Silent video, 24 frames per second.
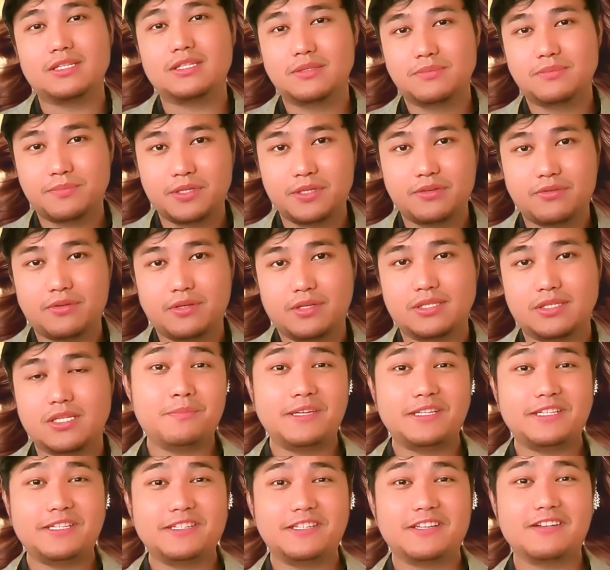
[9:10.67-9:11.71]
experience
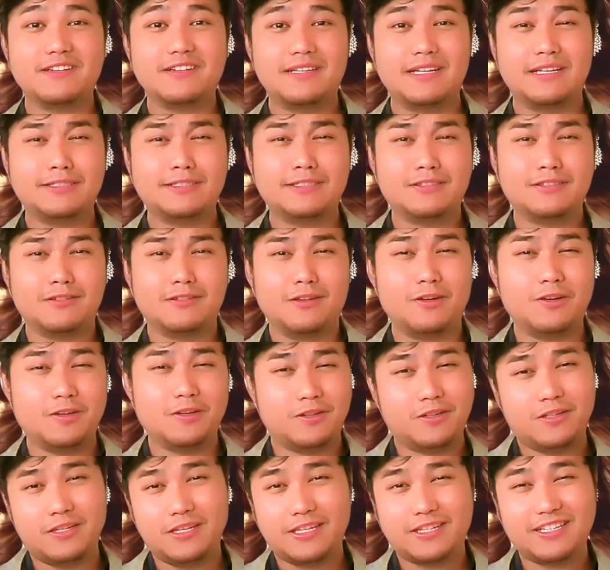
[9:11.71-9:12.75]
meeting the contestant a lot
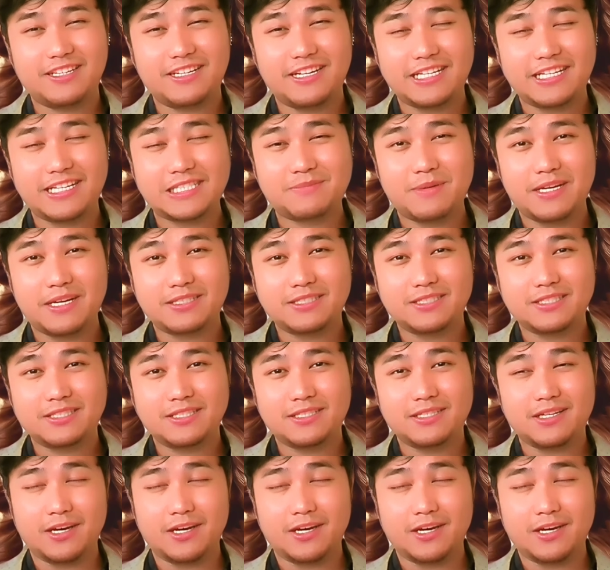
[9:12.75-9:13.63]
earlier than I expected.